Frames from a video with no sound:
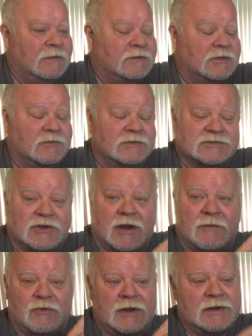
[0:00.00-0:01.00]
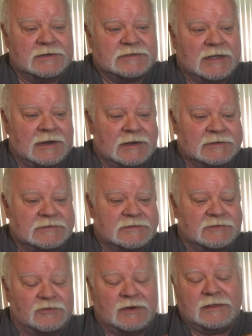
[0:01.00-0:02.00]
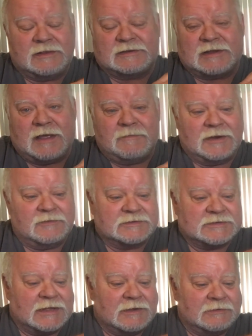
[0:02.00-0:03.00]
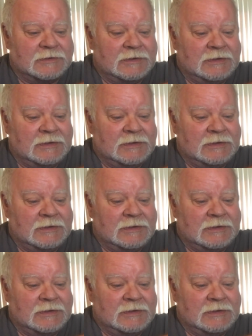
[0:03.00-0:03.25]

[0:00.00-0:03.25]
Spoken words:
two was carburetor settings. Three, the timing was out.